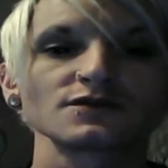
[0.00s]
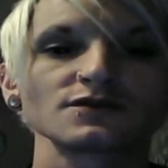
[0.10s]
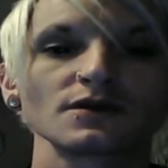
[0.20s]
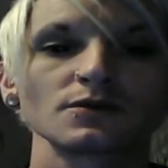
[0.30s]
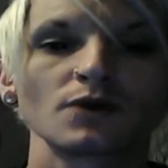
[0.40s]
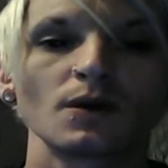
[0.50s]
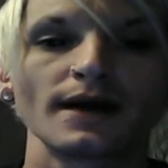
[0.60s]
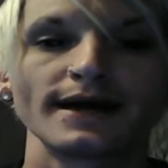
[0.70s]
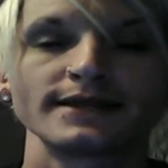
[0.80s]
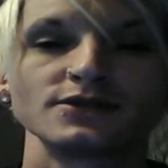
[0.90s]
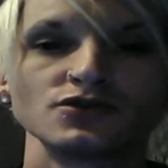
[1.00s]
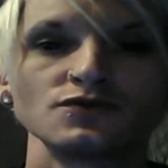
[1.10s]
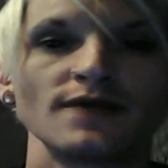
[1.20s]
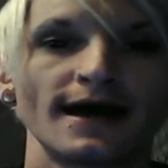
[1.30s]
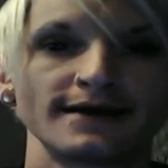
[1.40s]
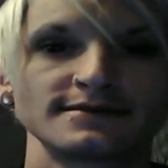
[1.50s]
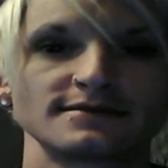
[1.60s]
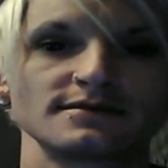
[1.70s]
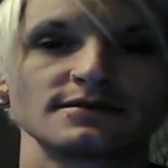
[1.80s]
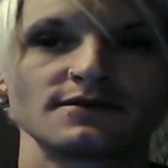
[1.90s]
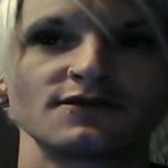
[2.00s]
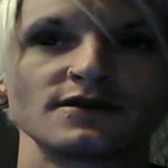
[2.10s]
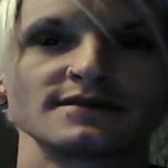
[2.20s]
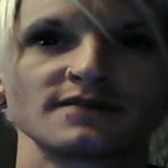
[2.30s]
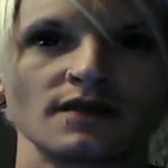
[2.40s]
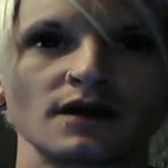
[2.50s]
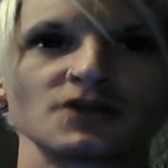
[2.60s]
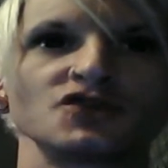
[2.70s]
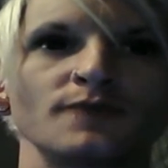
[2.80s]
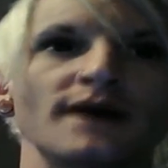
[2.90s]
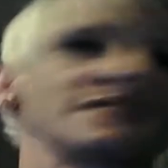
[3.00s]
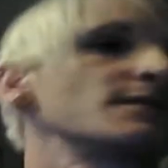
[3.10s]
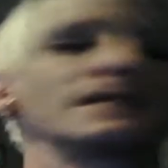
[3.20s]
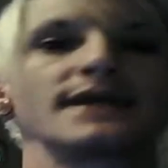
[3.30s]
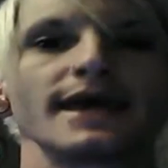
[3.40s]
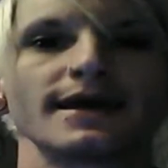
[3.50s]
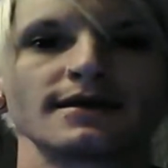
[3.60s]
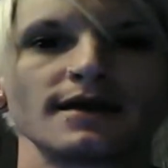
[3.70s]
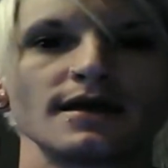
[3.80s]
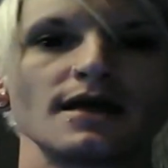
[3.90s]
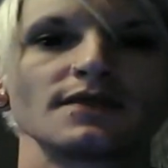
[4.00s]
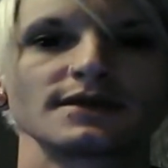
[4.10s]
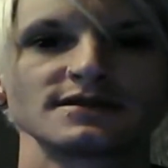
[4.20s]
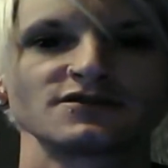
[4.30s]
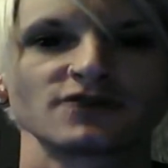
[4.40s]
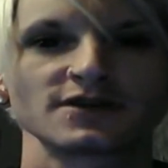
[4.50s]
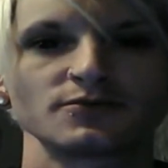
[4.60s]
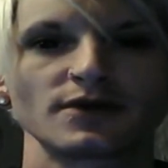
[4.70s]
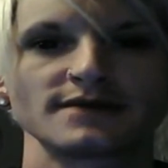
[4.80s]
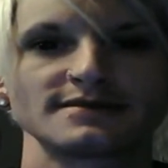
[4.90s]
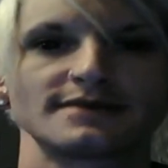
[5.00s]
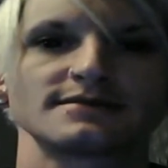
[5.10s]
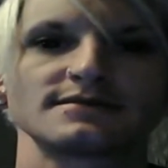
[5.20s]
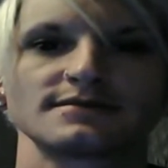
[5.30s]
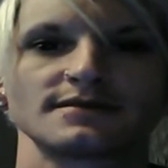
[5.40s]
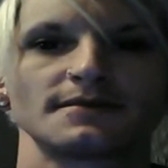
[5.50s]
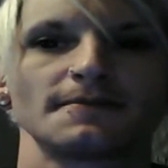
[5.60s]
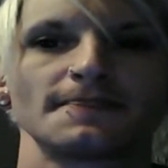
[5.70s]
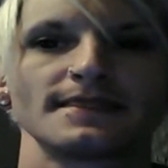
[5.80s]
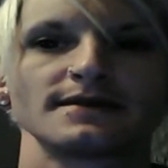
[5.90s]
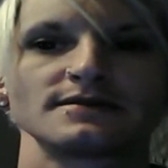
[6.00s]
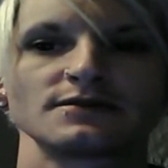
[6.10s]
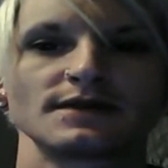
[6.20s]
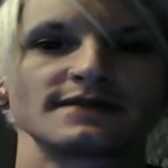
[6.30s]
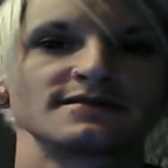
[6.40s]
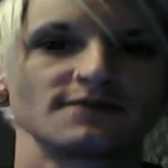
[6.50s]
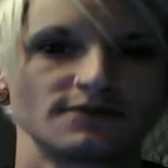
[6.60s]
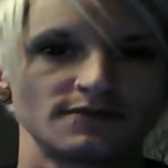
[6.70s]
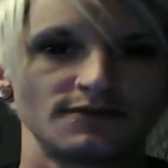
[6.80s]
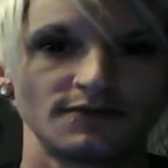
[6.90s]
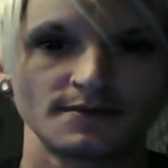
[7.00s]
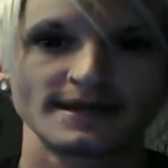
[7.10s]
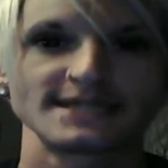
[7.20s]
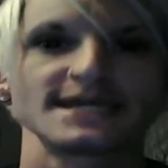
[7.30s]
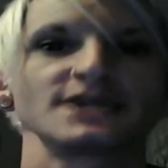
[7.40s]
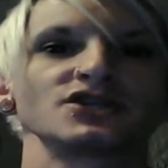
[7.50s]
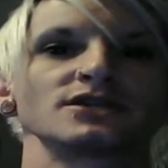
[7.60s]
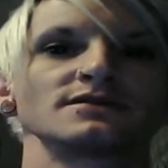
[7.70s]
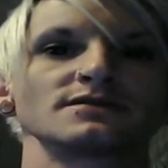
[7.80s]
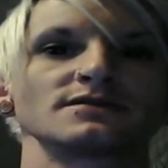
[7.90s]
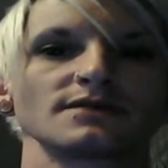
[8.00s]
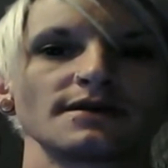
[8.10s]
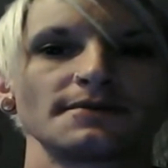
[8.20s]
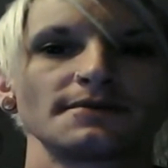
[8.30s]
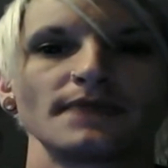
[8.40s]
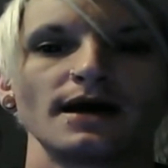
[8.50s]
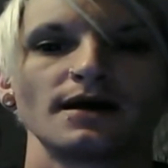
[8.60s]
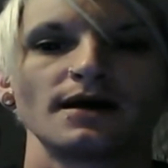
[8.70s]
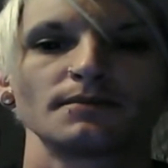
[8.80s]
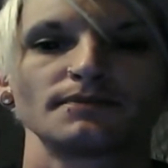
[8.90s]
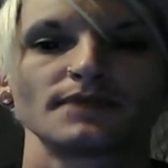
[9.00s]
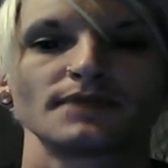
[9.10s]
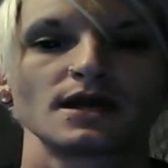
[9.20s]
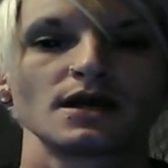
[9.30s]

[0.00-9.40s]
So go ahead, do that for as long as you possibly can. The construction process. So that is a, the meditations um,